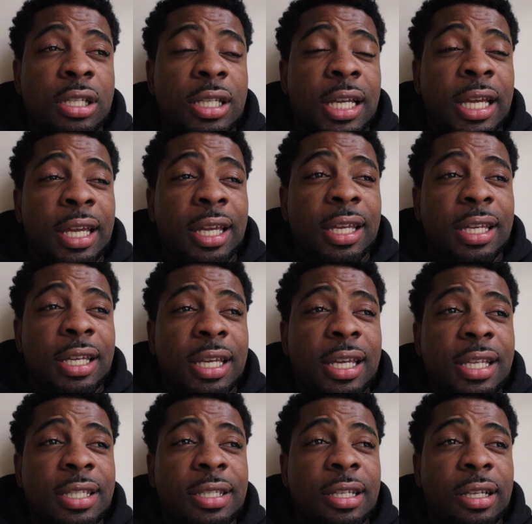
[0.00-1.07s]
is that
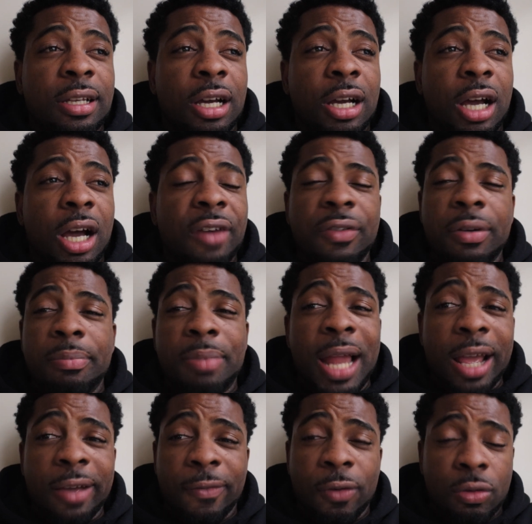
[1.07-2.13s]
it's other
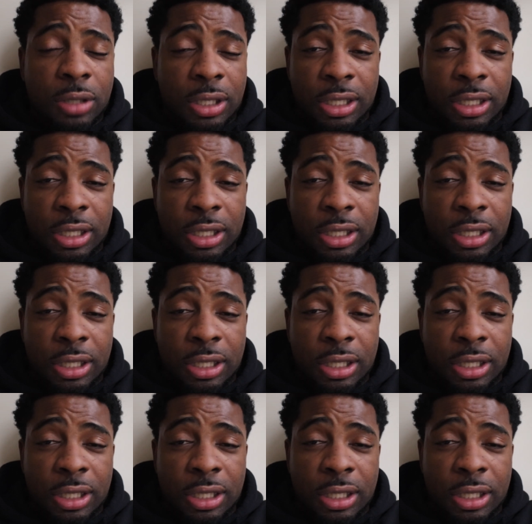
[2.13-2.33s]
black folks